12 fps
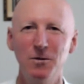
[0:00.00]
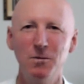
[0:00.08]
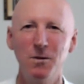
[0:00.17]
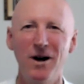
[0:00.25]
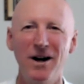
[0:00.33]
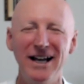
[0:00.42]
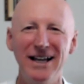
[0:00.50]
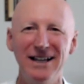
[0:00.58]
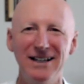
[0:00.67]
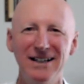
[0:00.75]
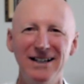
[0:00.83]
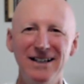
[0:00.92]

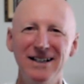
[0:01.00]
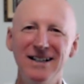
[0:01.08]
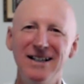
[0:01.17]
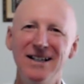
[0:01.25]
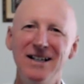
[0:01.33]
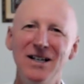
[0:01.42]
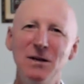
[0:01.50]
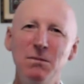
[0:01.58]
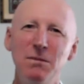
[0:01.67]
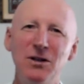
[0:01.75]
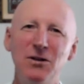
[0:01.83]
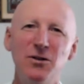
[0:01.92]
Why?
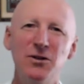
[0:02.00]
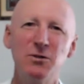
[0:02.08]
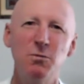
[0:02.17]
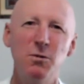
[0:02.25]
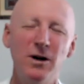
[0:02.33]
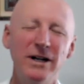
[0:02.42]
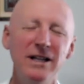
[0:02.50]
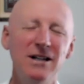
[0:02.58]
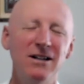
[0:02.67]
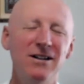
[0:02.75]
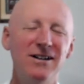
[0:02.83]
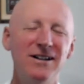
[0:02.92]
Because what
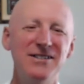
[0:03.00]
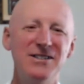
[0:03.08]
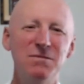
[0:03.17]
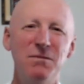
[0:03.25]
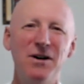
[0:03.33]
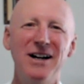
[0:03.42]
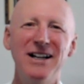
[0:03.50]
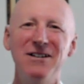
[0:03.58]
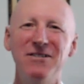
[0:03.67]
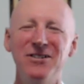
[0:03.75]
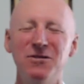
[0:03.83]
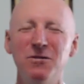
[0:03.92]
inclines the
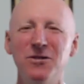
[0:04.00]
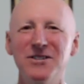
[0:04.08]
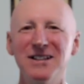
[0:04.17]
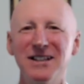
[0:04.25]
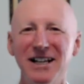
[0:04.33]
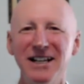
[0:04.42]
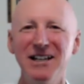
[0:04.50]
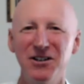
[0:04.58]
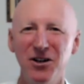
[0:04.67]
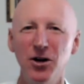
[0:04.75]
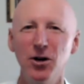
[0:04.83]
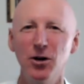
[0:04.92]
mind towards letting
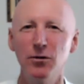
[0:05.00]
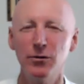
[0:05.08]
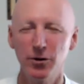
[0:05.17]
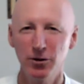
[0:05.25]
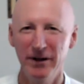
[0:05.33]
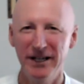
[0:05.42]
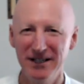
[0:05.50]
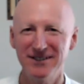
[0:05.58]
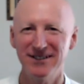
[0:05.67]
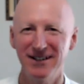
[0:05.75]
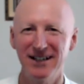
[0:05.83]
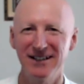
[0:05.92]
go through
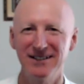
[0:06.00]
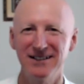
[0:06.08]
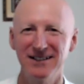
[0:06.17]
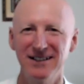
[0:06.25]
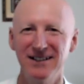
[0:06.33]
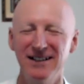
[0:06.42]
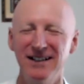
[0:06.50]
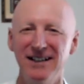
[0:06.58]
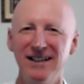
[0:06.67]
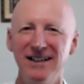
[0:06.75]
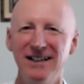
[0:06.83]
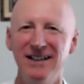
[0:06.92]
insight
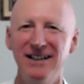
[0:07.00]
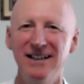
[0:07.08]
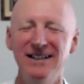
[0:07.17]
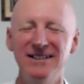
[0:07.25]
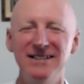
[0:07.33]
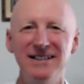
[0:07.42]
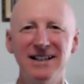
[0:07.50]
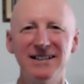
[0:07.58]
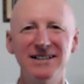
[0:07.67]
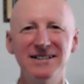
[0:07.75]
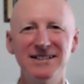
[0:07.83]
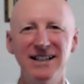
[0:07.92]
is the
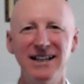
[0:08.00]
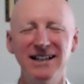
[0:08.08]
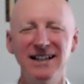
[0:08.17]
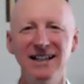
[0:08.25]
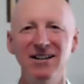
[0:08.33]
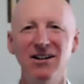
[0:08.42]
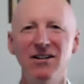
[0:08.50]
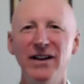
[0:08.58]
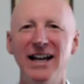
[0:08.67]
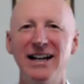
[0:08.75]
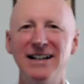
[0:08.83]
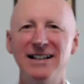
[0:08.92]
understanding of
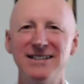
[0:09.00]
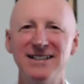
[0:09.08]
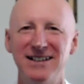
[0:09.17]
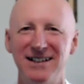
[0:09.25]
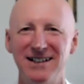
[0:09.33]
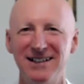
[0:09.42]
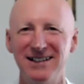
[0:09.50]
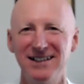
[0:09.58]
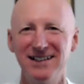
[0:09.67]
anatta.